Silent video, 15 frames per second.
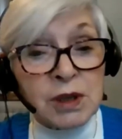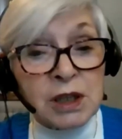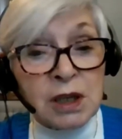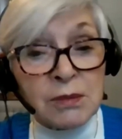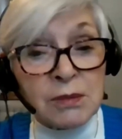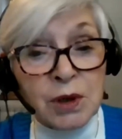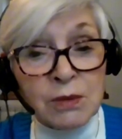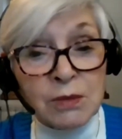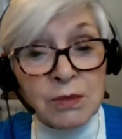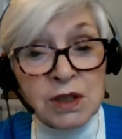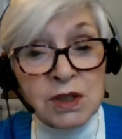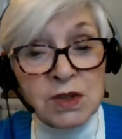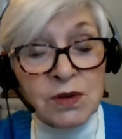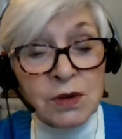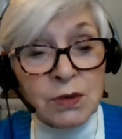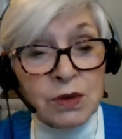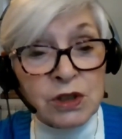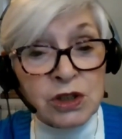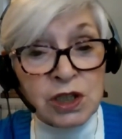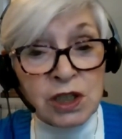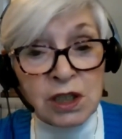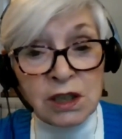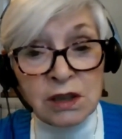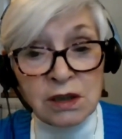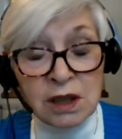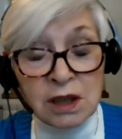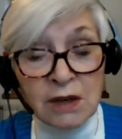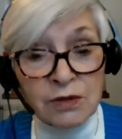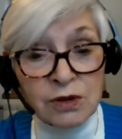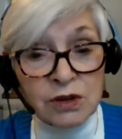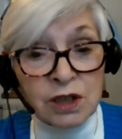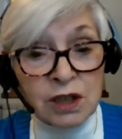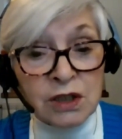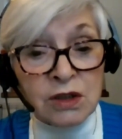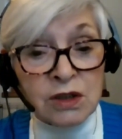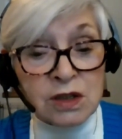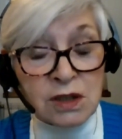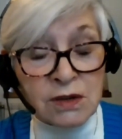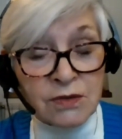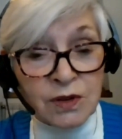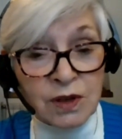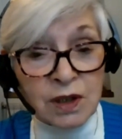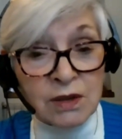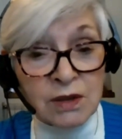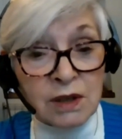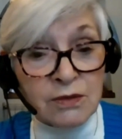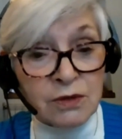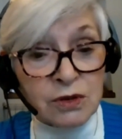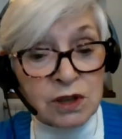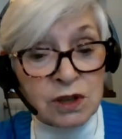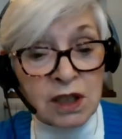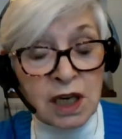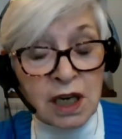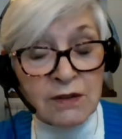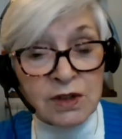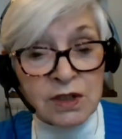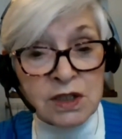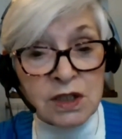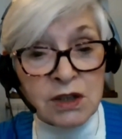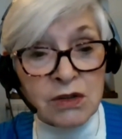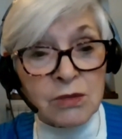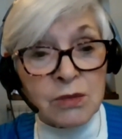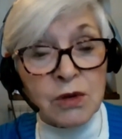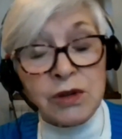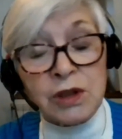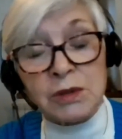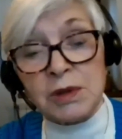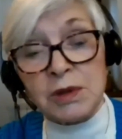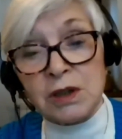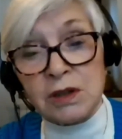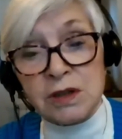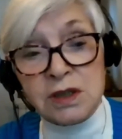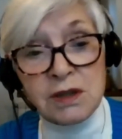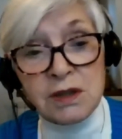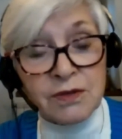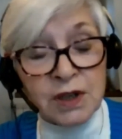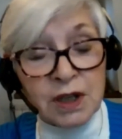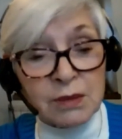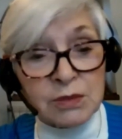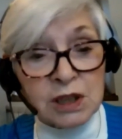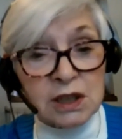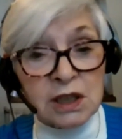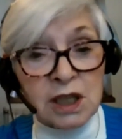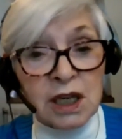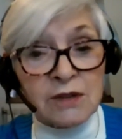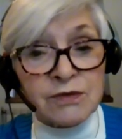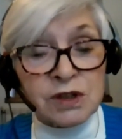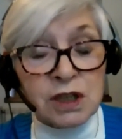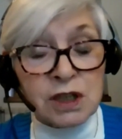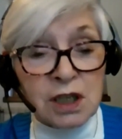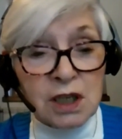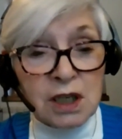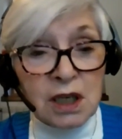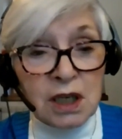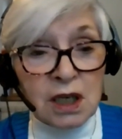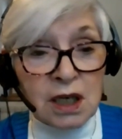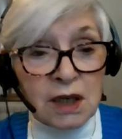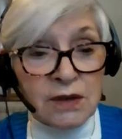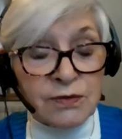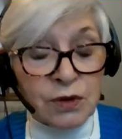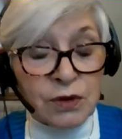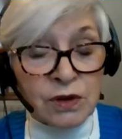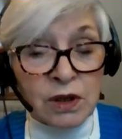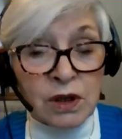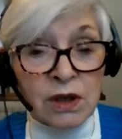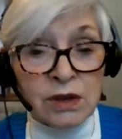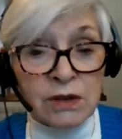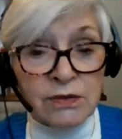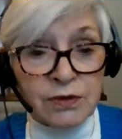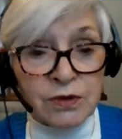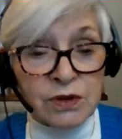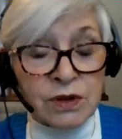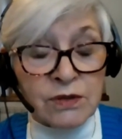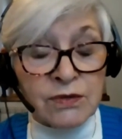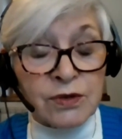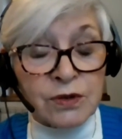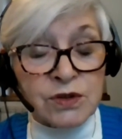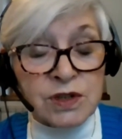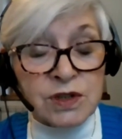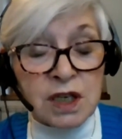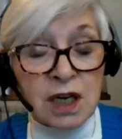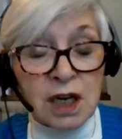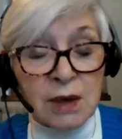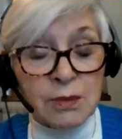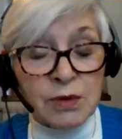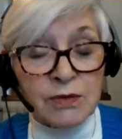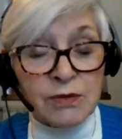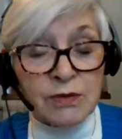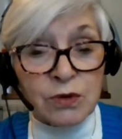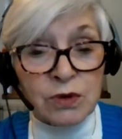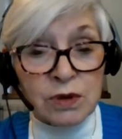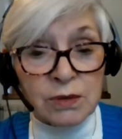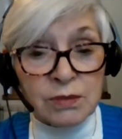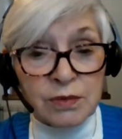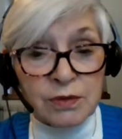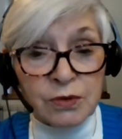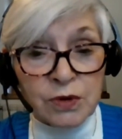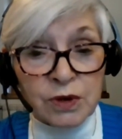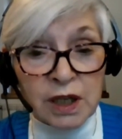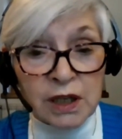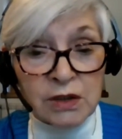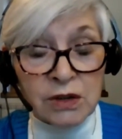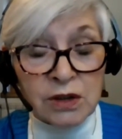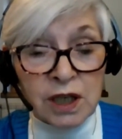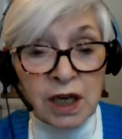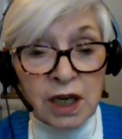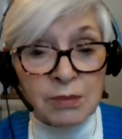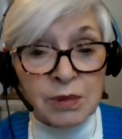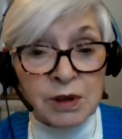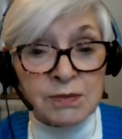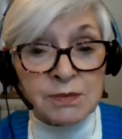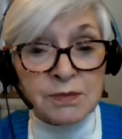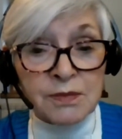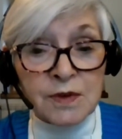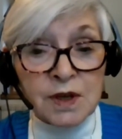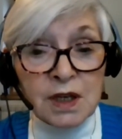to become bar mitzvah, which he never did because never did have a ceremony because the family left the first time before that could happen.